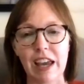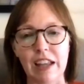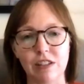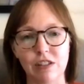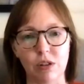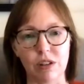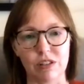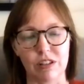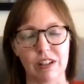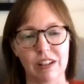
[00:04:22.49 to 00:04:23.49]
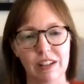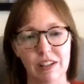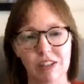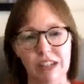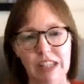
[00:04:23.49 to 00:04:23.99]
And so there's
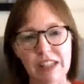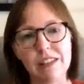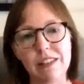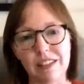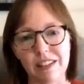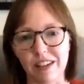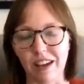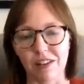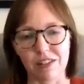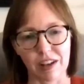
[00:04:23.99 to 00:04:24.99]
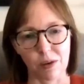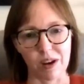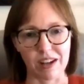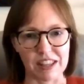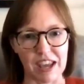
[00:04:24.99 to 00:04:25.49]
an easy kind of
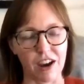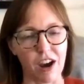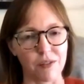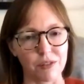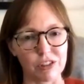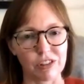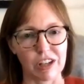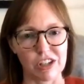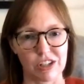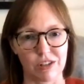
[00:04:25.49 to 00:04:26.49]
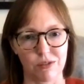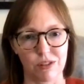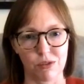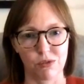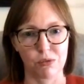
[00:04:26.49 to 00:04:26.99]
segue into that conversation
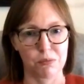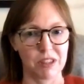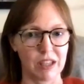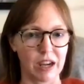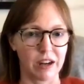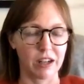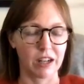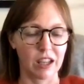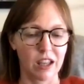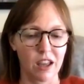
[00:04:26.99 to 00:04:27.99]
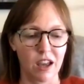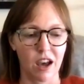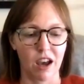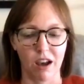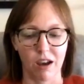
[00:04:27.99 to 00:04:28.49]
through familiarity.
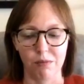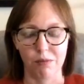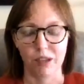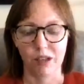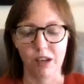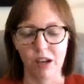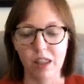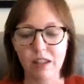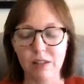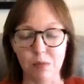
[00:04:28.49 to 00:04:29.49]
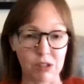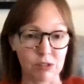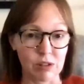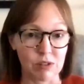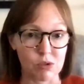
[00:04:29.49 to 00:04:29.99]
And I think some of
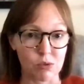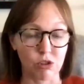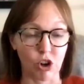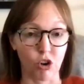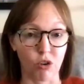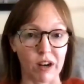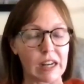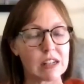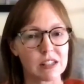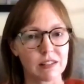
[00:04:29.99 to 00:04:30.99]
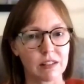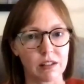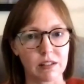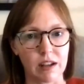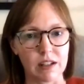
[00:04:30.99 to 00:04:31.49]
those individuals are great to sit
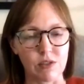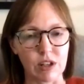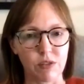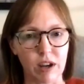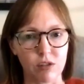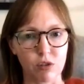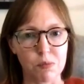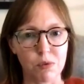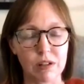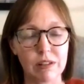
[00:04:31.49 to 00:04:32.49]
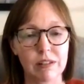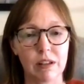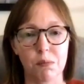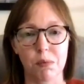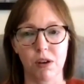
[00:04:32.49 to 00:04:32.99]
on scientific advisory boards,
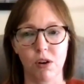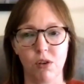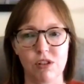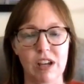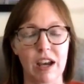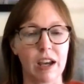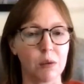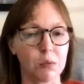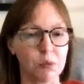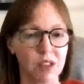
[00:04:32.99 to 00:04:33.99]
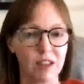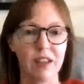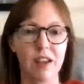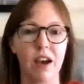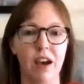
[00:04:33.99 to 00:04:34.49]
but over time,
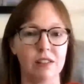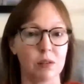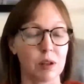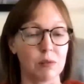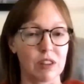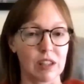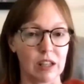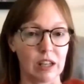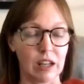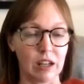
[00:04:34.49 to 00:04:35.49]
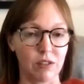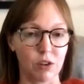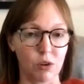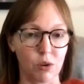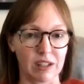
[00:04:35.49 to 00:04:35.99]
sometimes the need of
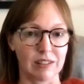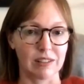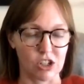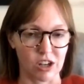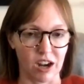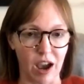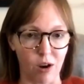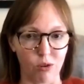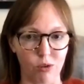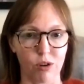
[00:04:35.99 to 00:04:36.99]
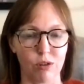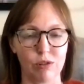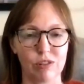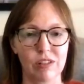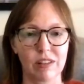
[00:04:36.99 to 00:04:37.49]
the organization
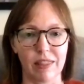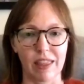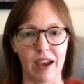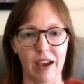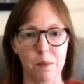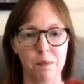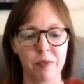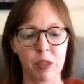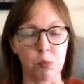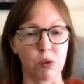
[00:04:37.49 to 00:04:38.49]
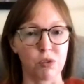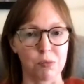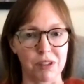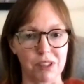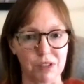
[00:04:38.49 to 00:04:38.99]
outgrows that more
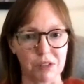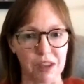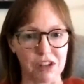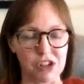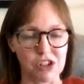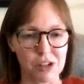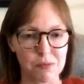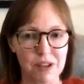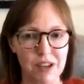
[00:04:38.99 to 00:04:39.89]
familiar relationship.